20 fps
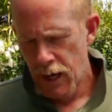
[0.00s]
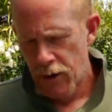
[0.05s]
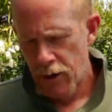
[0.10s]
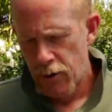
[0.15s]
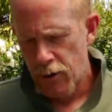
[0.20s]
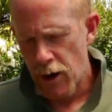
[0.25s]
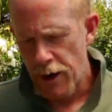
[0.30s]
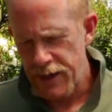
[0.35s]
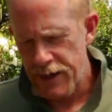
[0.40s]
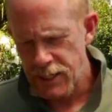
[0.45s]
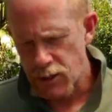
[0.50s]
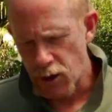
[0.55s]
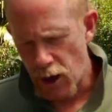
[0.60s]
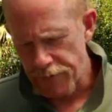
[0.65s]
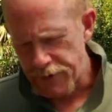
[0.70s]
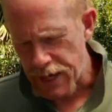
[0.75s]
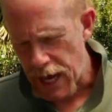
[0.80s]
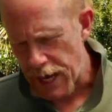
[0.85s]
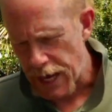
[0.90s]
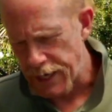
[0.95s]
Right, there's live
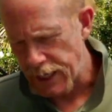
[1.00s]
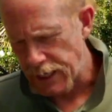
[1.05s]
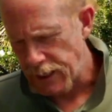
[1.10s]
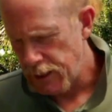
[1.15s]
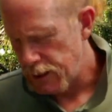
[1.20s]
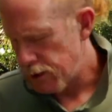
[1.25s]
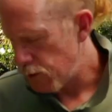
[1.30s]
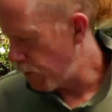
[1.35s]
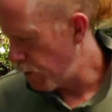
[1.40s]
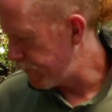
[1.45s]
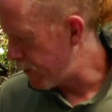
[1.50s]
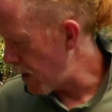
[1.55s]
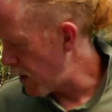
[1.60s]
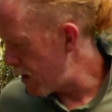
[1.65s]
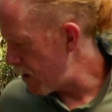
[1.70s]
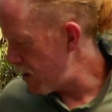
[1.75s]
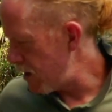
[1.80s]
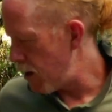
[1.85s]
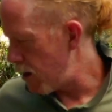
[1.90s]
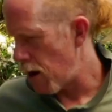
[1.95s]
gardening. We've
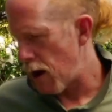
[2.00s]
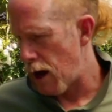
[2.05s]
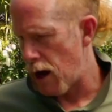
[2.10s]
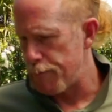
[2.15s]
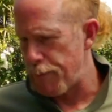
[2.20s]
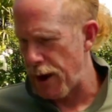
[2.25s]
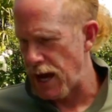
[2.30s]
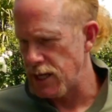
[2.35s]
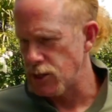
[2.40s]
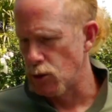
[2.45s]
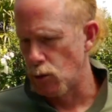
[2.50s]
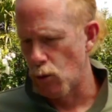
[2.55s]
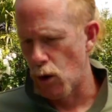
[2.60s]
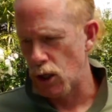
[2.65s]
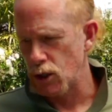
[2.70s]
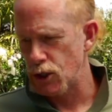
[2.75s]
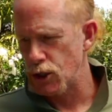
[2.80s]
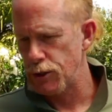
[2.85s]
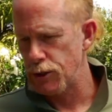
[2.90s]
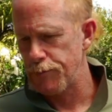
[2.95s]
done a Basil watch.